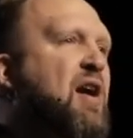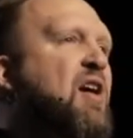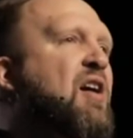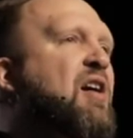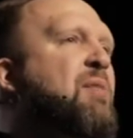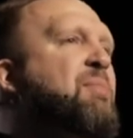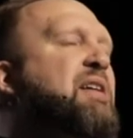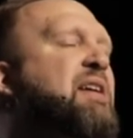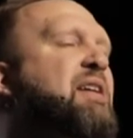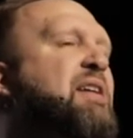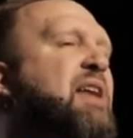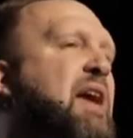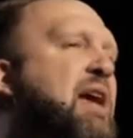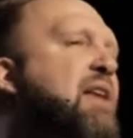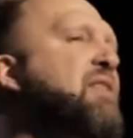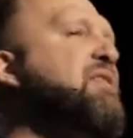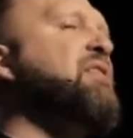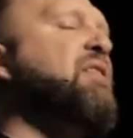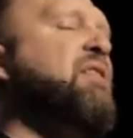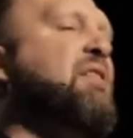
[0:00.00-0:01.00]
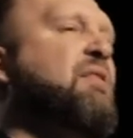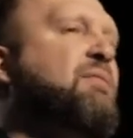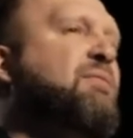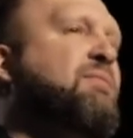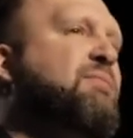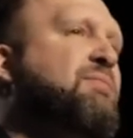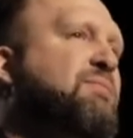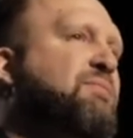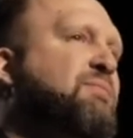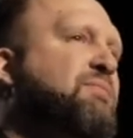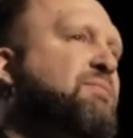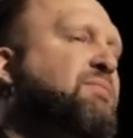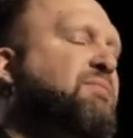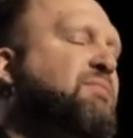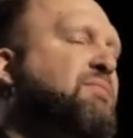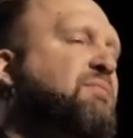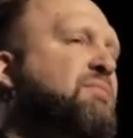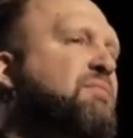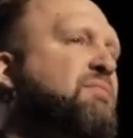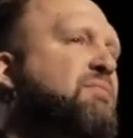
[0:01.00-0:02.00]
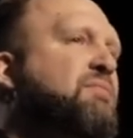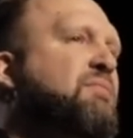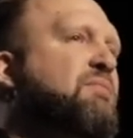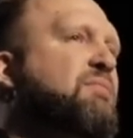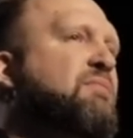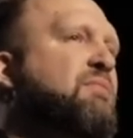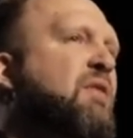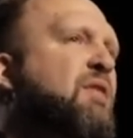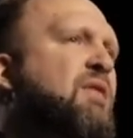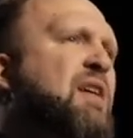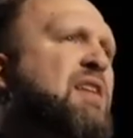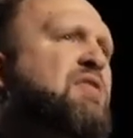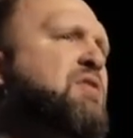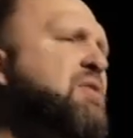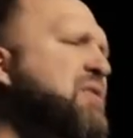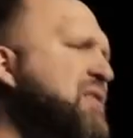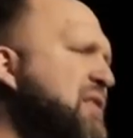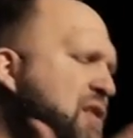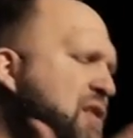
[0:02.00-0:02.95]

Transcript: and begin to answer it. That's you. So, you know,